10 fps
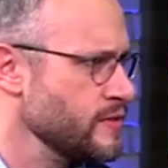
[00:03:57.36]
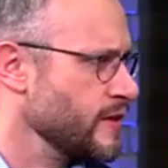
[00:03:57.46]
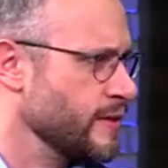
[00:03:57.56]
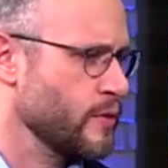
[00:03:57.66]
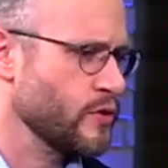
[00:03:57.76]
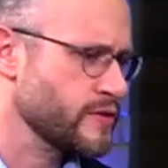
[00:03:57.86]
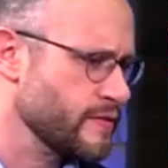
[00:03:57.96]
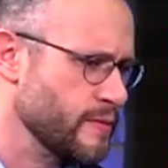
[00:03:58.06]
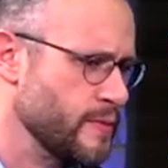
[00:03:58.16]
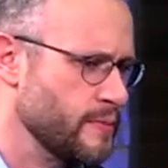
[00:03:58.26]
just like most
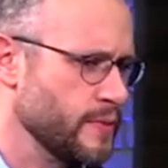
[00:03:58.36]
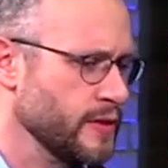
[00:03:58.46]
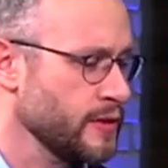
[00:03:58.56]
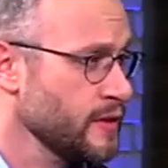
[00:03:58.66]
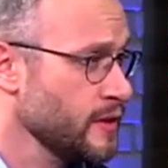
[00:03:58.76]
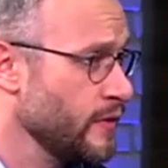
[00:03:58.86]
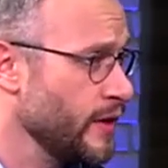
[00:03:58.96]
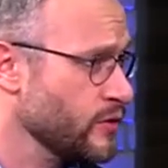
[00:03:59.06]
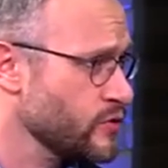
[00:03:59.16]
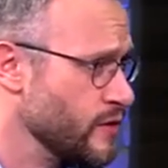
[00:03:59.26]
of the people
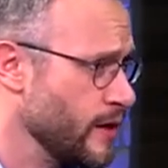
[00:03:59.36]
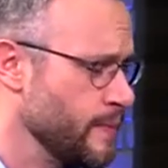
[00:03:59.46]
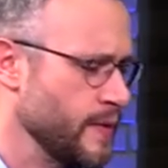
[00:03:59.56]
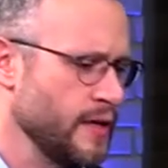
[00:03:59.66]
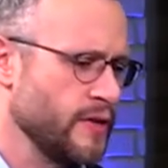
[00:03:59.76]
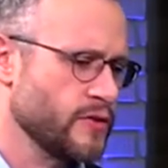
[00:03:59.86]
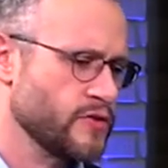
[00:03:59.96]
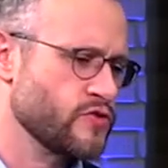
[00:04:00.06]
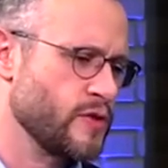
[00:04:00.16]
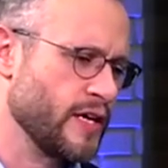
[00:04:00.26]
around Trump. There's
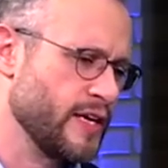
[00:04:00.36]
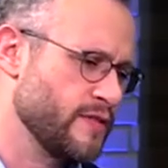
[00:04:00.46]
a strong